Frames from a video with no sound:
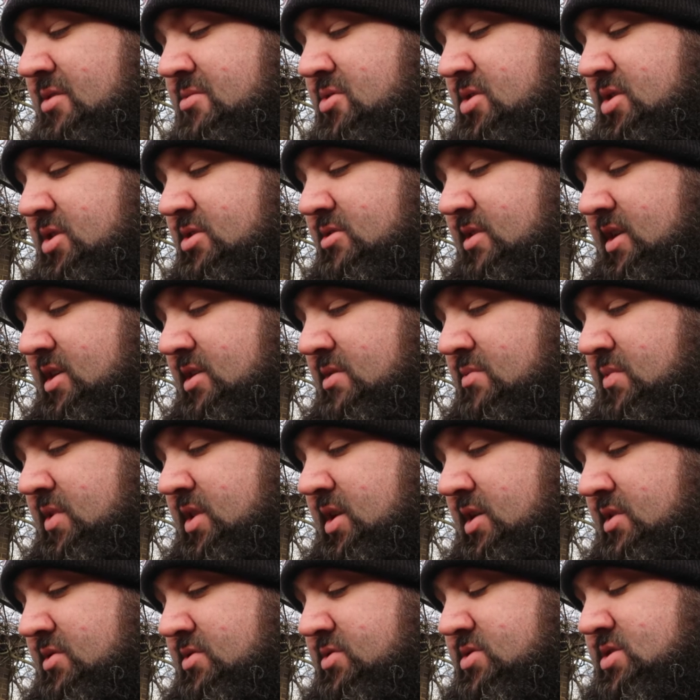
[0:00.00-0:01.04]
I'm going to crack on
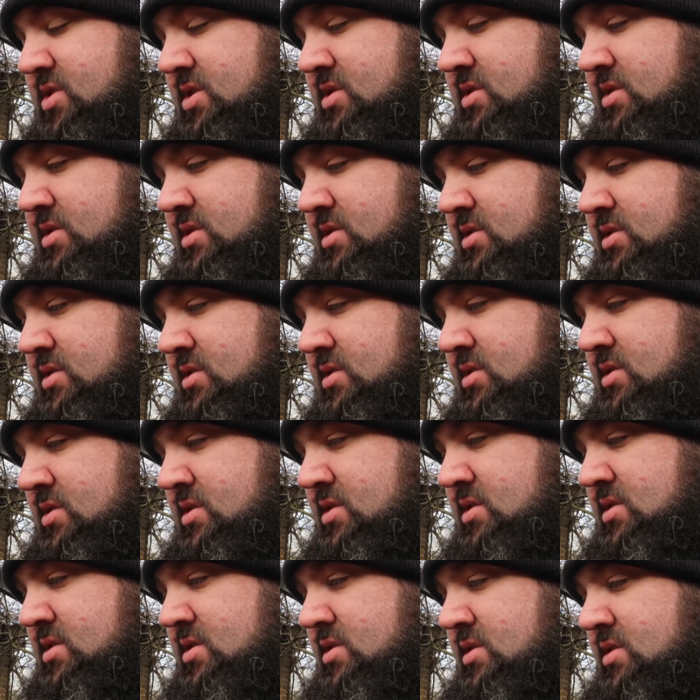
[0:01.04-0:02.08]
with those
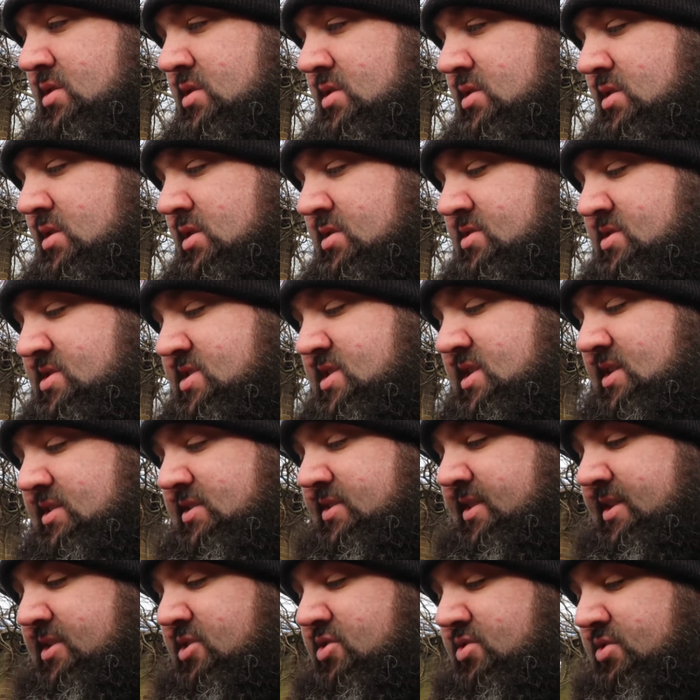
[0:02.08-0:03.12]

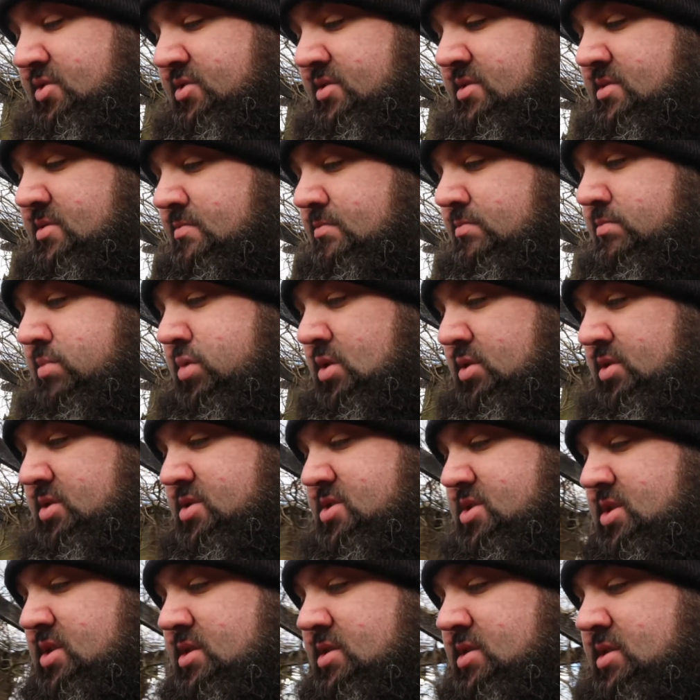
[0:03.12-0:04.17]
until they're done
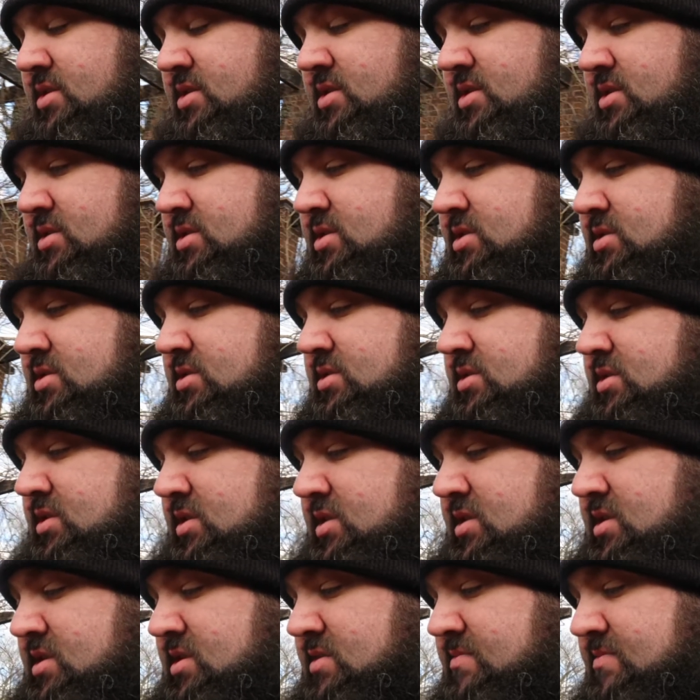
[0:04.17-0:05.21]
but
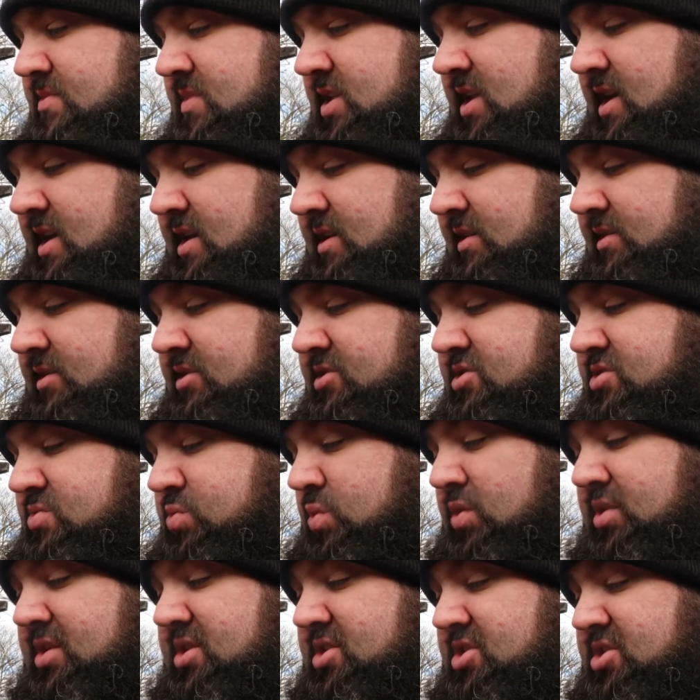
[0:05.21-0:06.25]
um, yeah I just
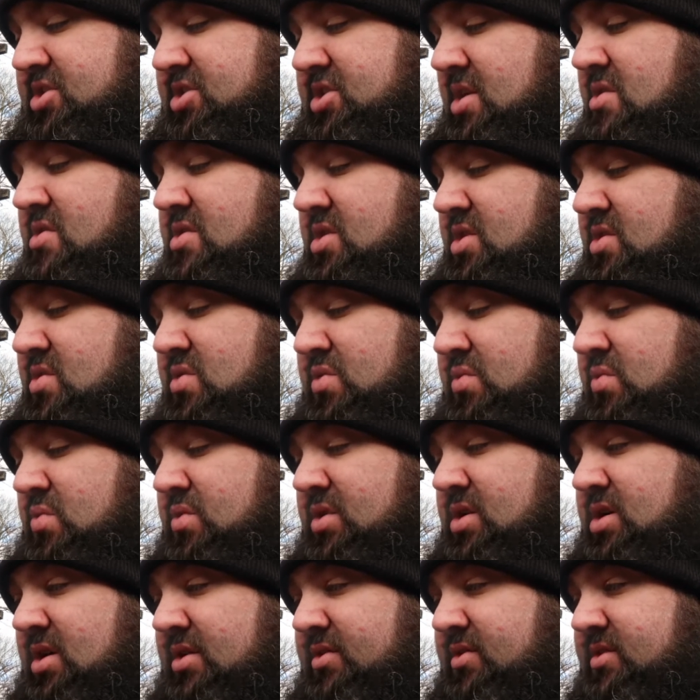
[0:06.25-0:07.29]
wanted to show you
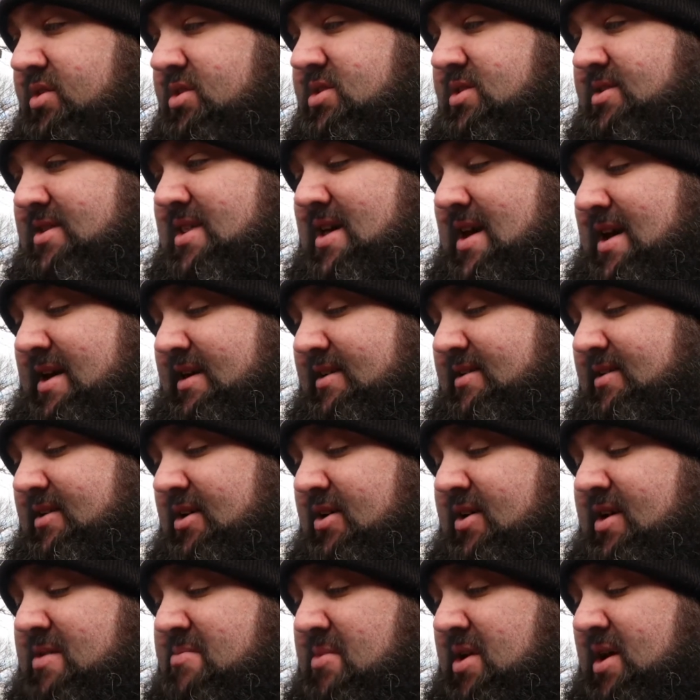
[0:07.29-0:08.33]
guys that
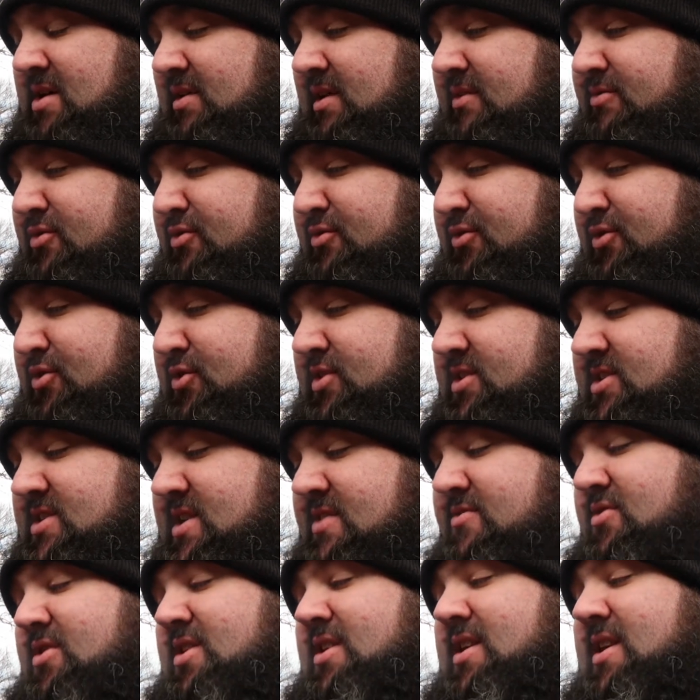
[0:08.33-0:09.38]
I am now level
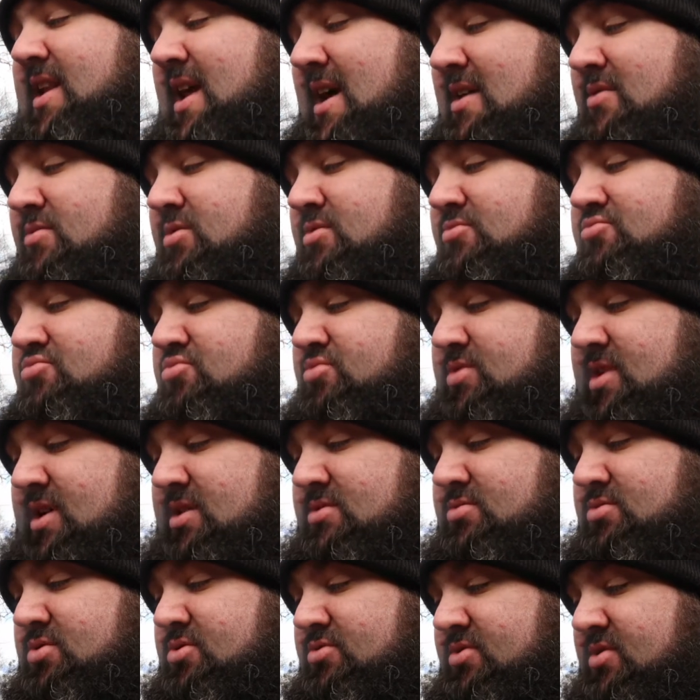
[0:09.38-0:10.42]
47 and now the
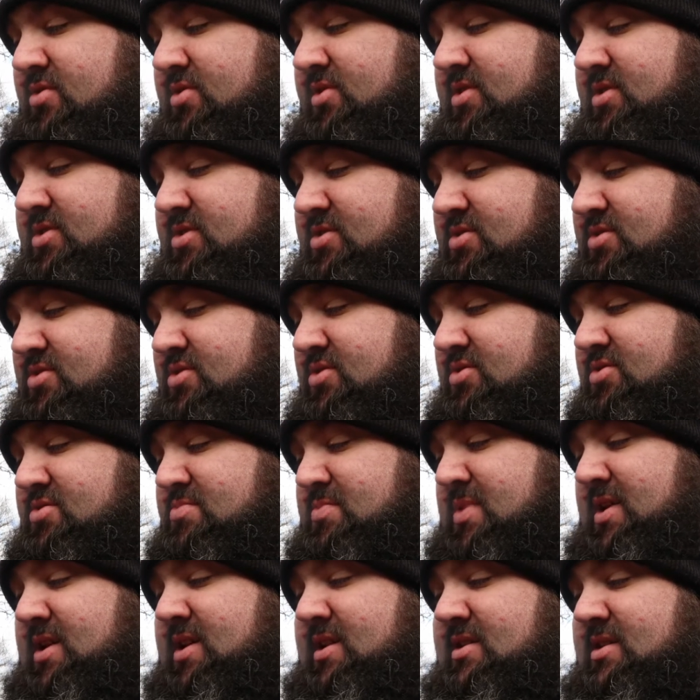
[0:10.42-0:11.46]
real grind does
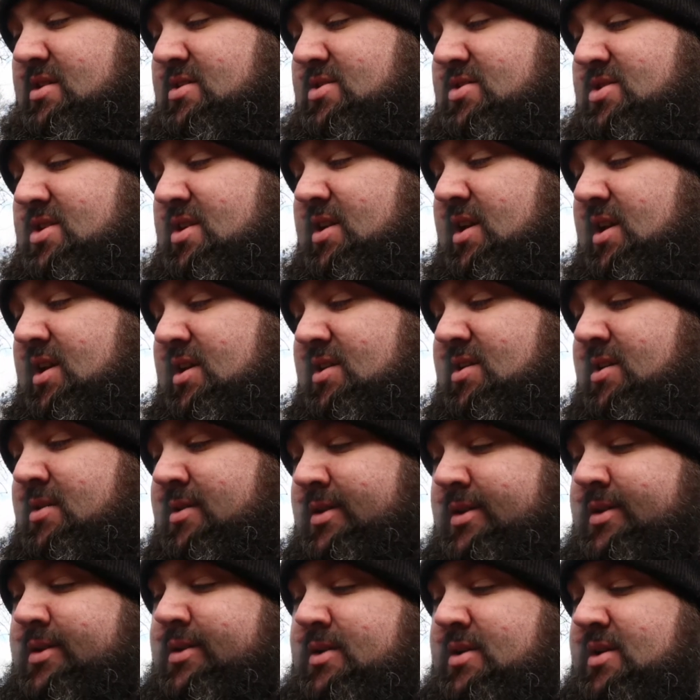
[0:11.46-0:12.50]
begin because I need
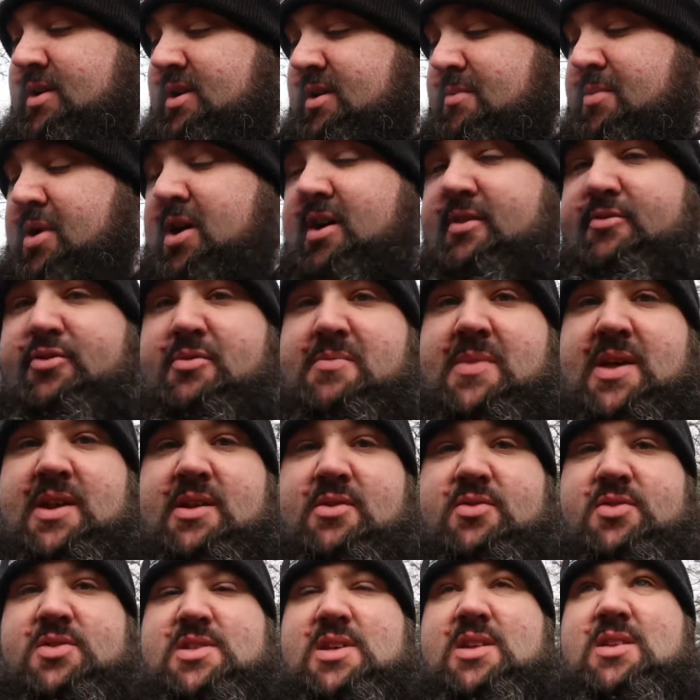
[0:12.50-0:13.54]
apart from that
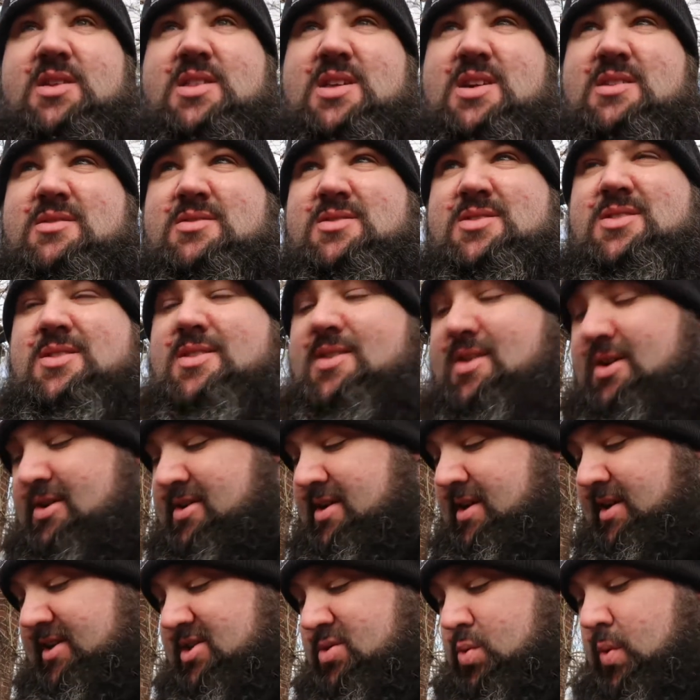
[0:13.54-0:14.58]
19,000 I
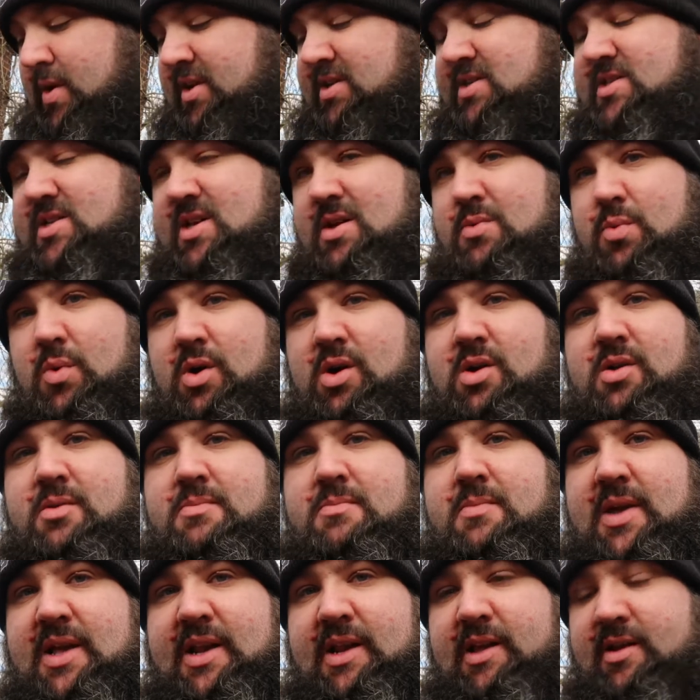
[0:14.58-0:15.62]
need
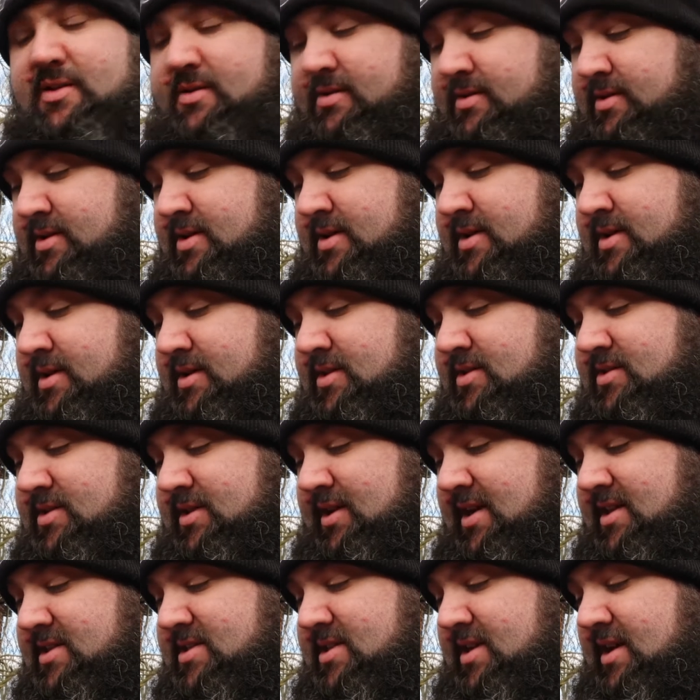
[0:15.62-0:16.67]
21 million to
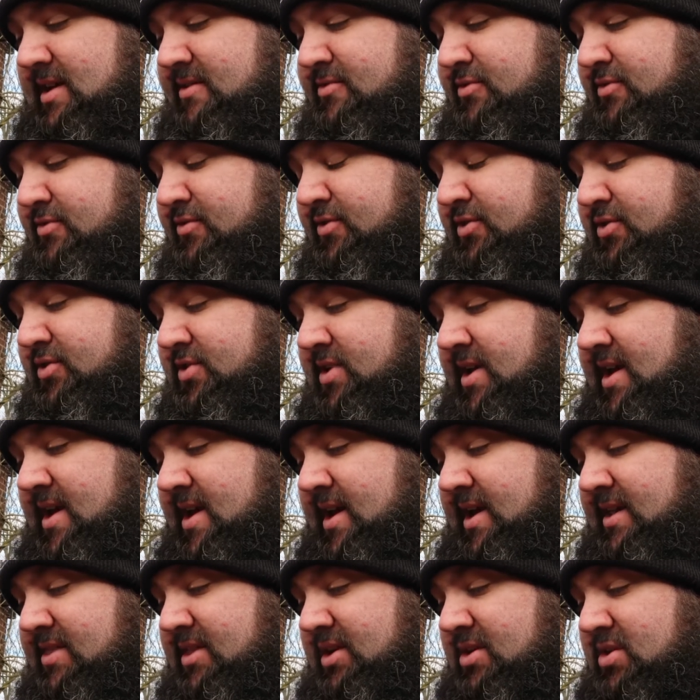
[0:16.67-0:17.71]
get to level
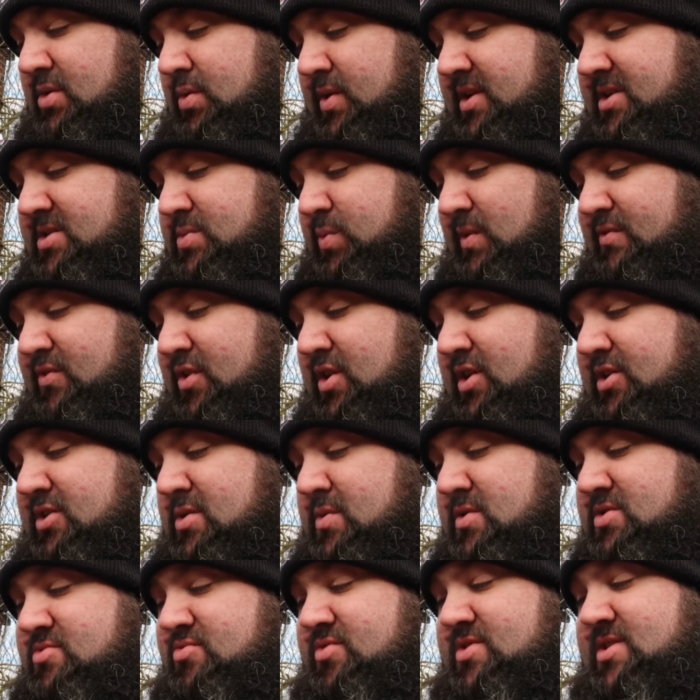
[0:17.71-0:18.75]
48 and the quest we've got to
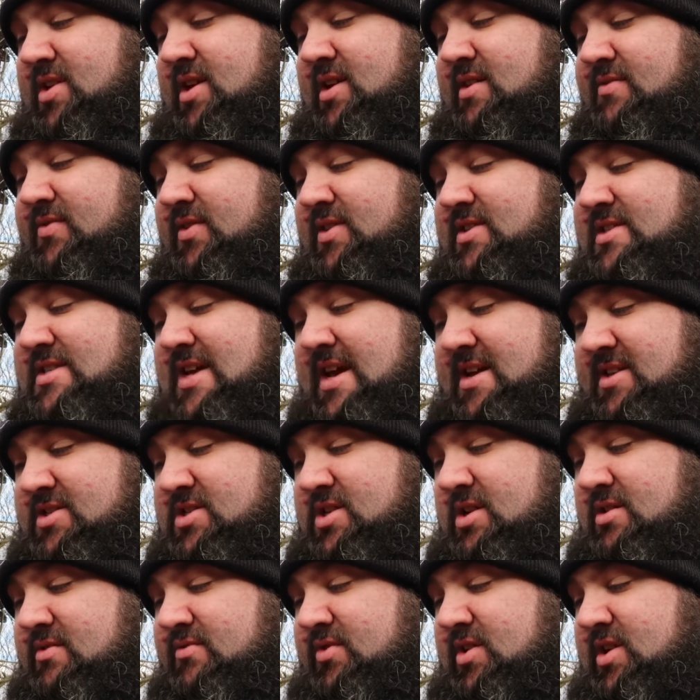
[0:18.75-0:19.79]
do is receive 10
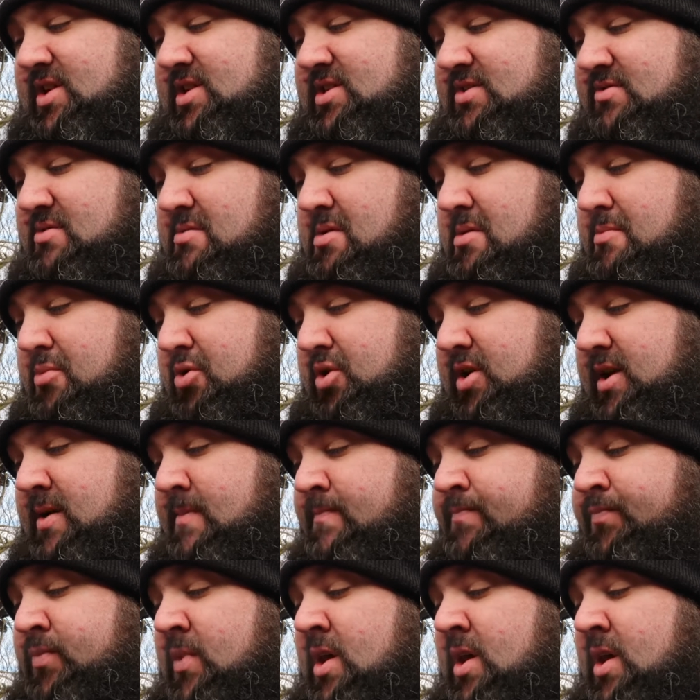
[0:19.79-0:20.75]
souvenirs from your buddy